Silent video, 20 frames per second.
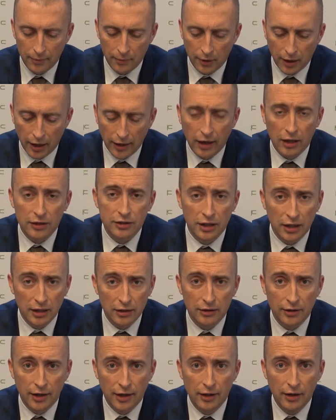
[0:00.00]
like I
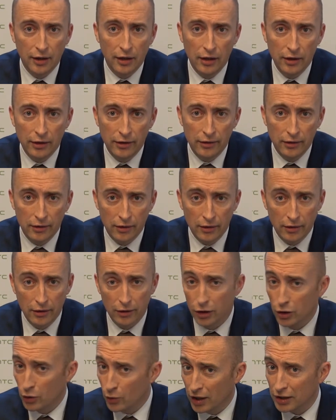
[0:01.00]
said, in the
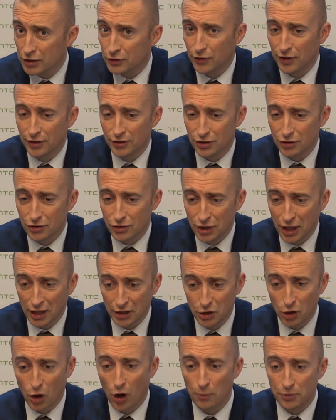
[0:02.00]
US, for instance, you had
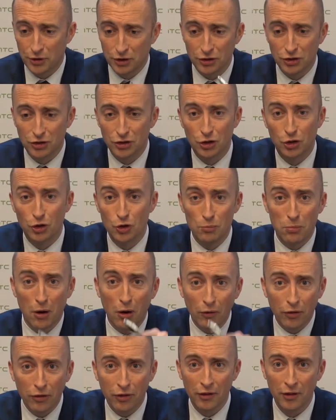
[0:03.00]
the options to do
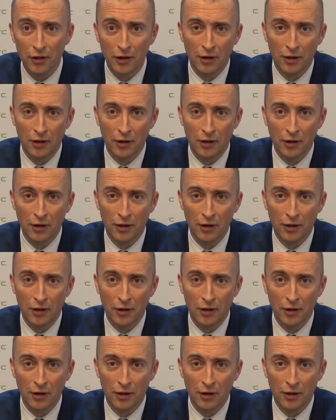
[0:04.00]
both.